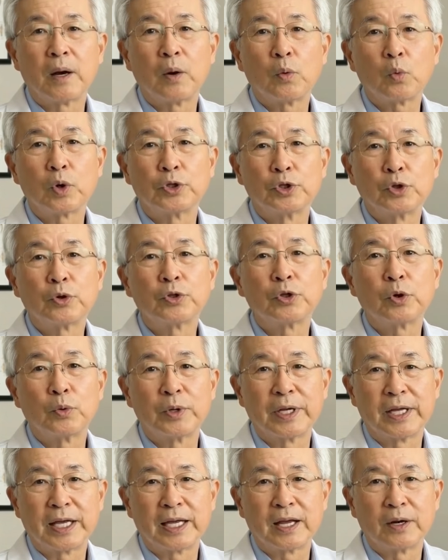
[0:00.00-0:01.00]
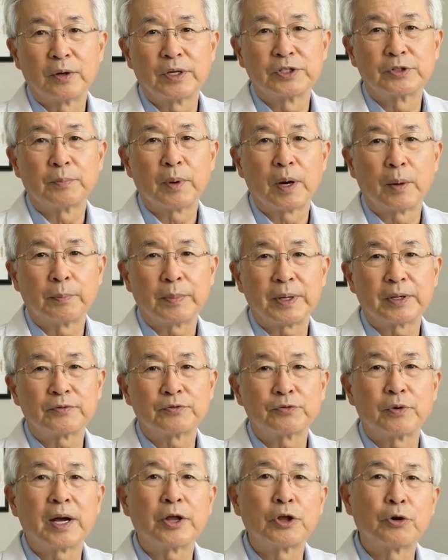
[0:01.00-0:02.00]
What you're doing here is pumping
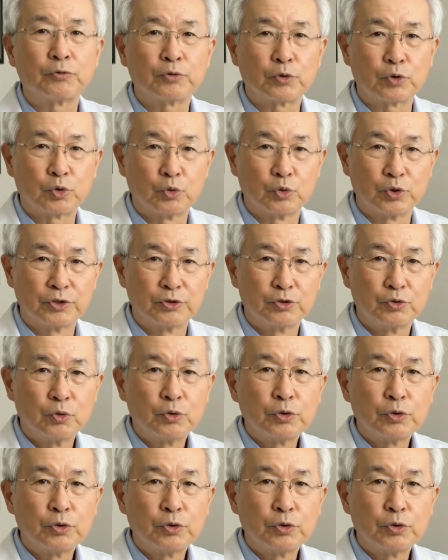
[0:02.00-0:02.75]
fresh fluid through